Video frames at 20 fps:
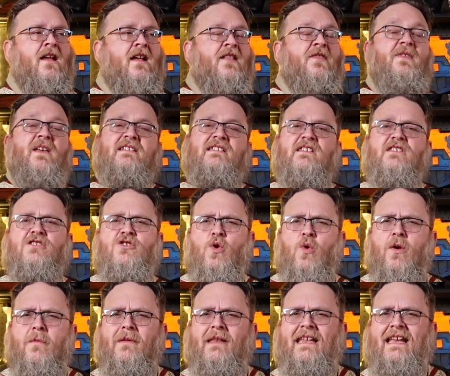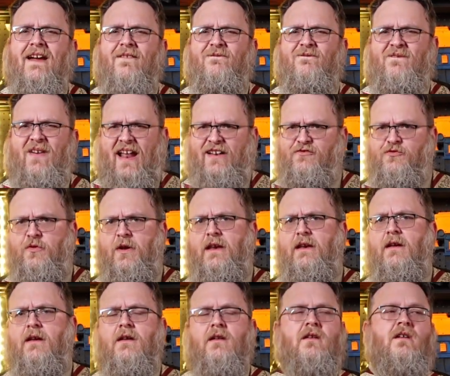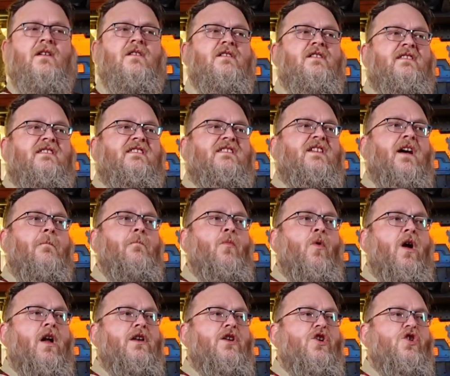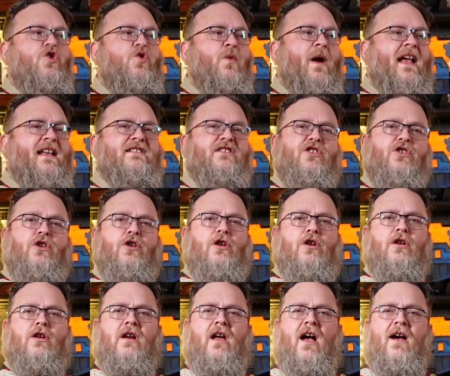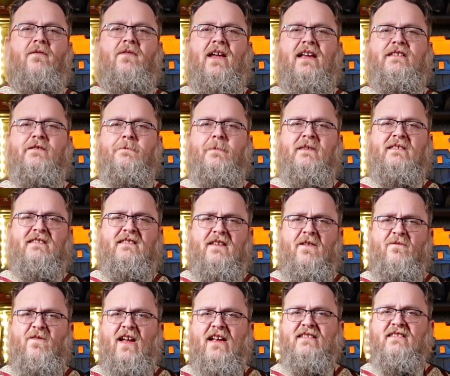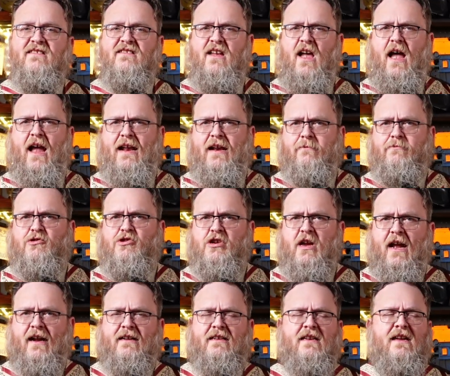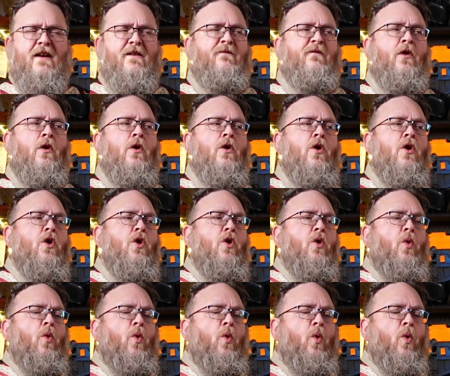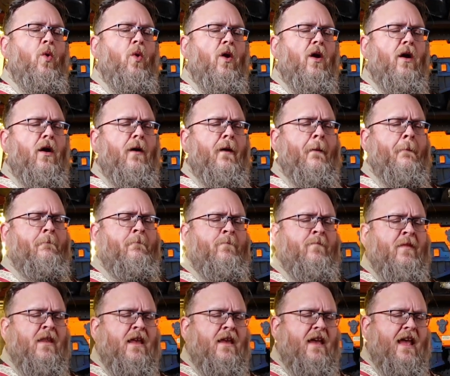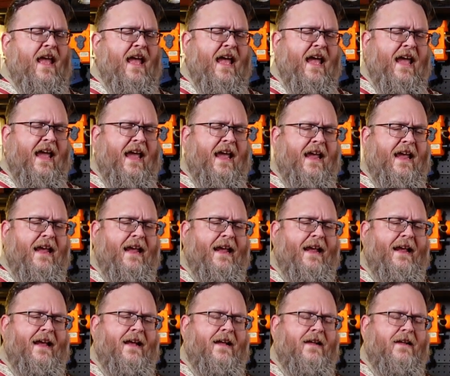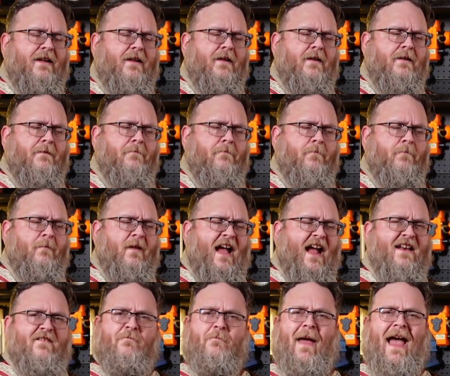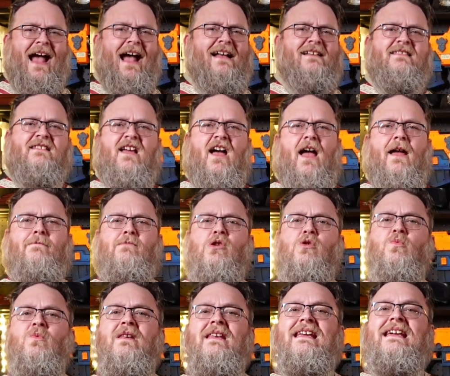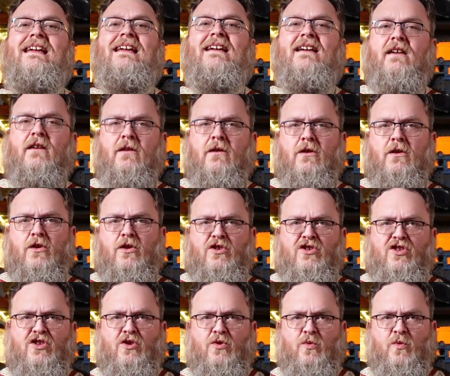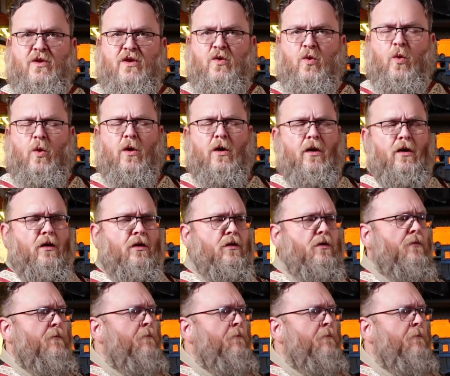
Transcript: This is normally a veteran, someone who has heard of a specific side objective or a kind of pastime unique to your